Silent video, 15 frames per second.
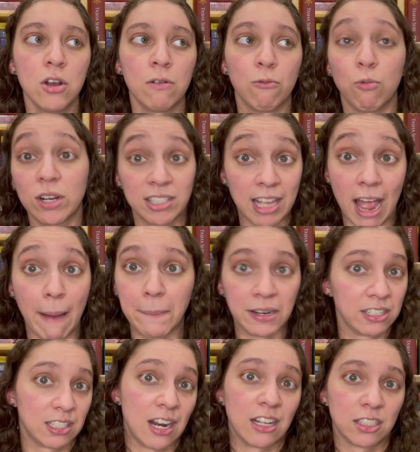what's happened
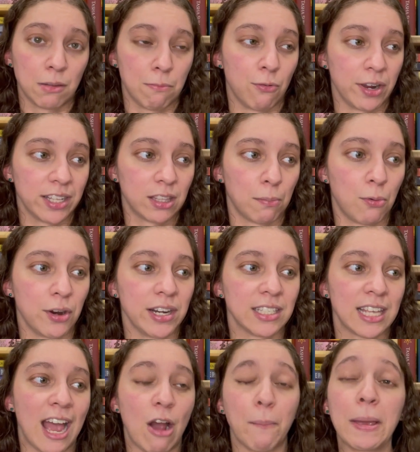is not the point. The point is
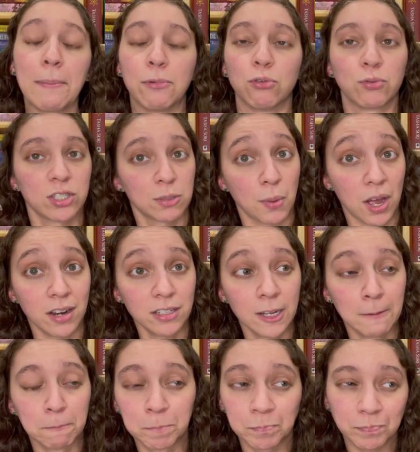how people respond.
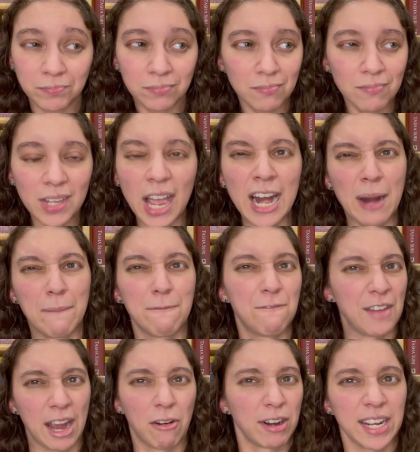And I'm
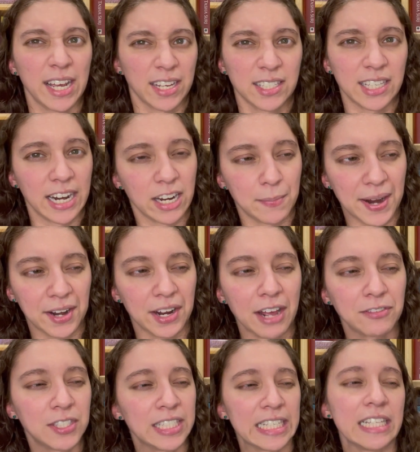very excited about it.
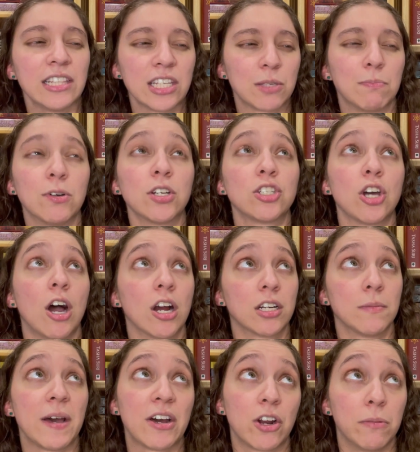I've seen this book talked
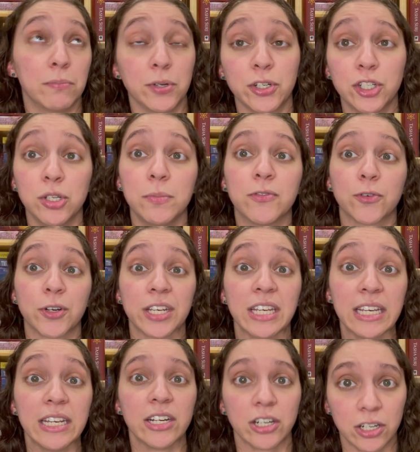about on BookTube for
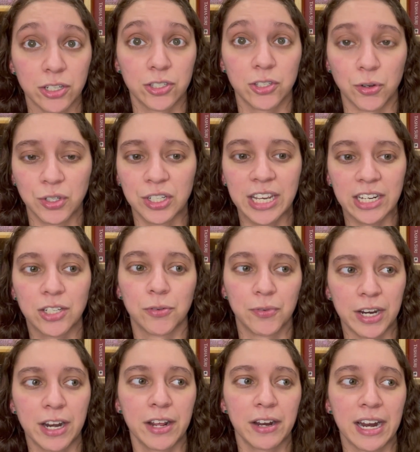years. So to get to
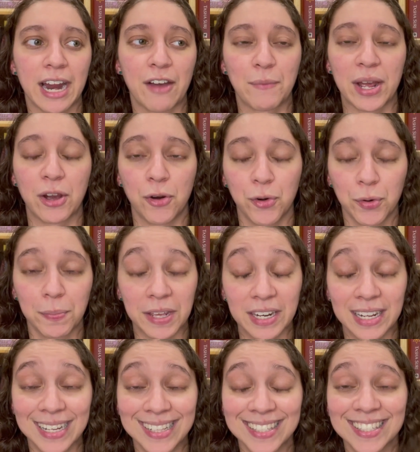read it and have my own
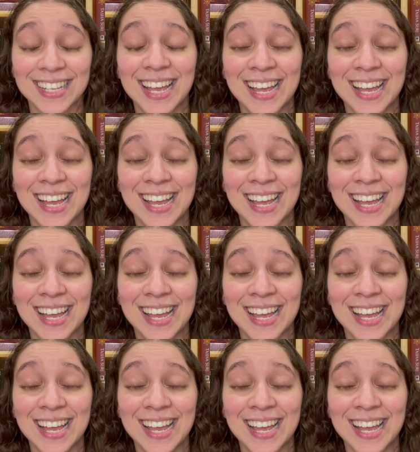opinions